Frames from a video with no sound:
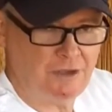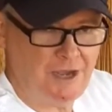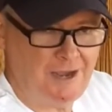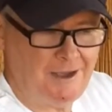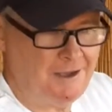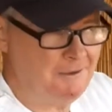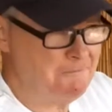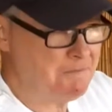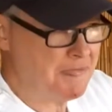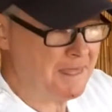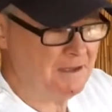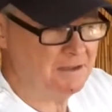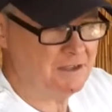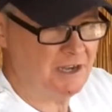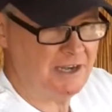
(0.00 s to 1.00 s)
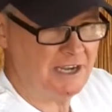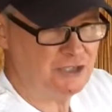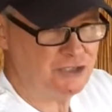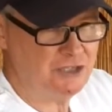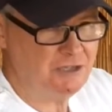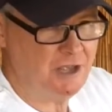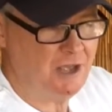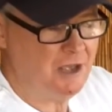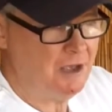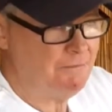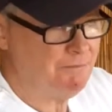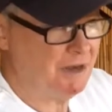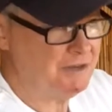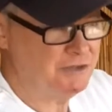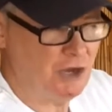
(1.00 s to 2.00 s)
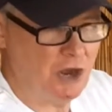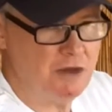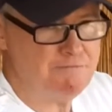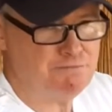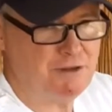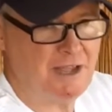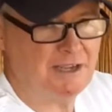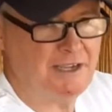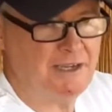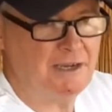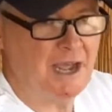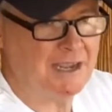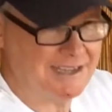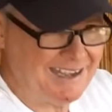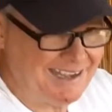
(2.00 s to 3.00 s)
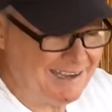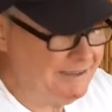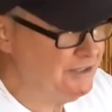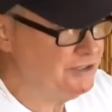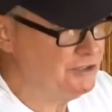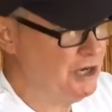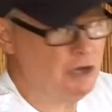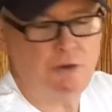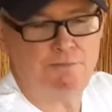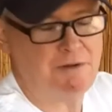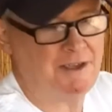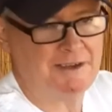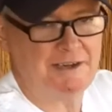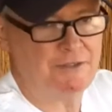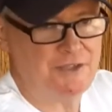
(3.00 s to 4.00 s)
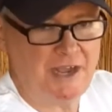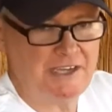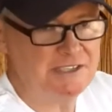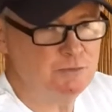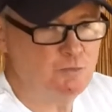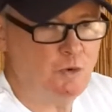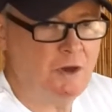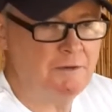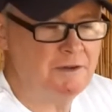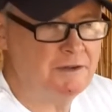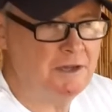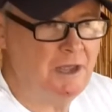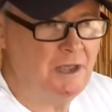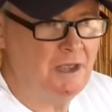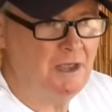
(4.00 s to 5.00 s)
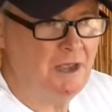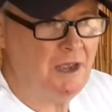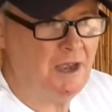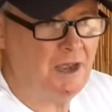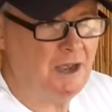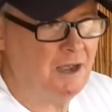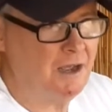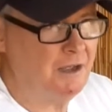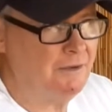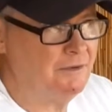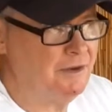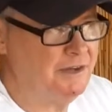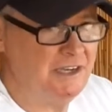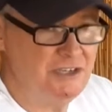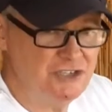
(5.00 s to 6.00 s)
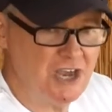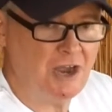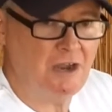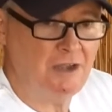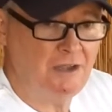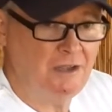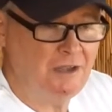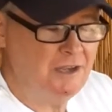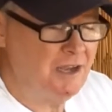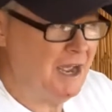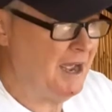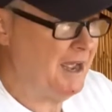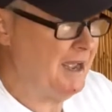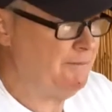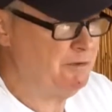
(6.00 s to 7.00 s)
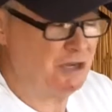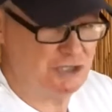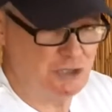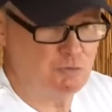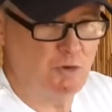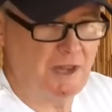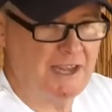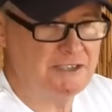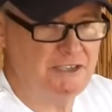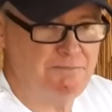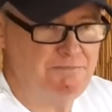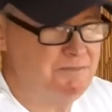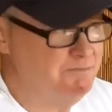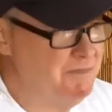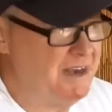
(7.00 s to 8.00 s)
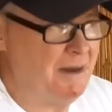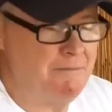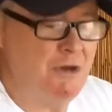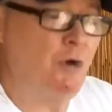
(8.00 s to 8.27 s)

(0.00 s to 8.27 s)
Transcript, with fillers: um, connection but don't plug in again don't plug in a thousand watt uh, ninja uh, because you will actually end up